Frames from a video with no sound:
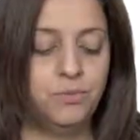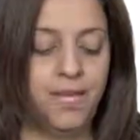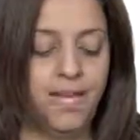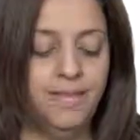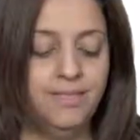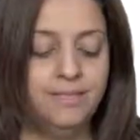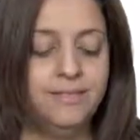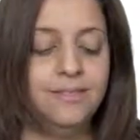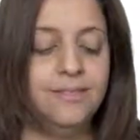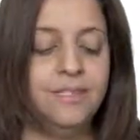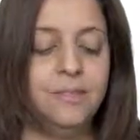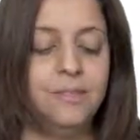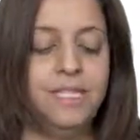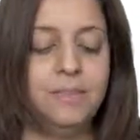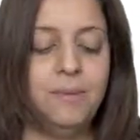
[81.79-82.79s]
8,
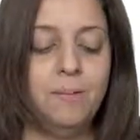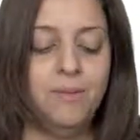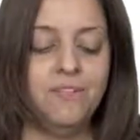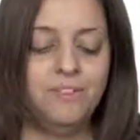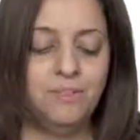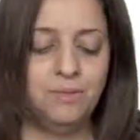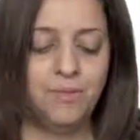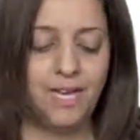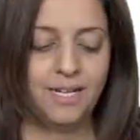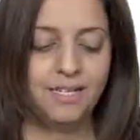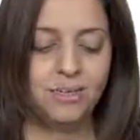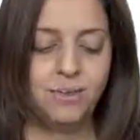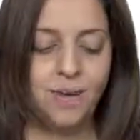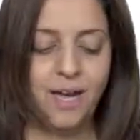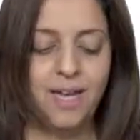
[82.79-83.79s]
the minimum of
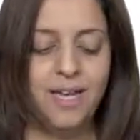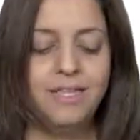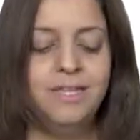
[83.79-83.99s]
2xy,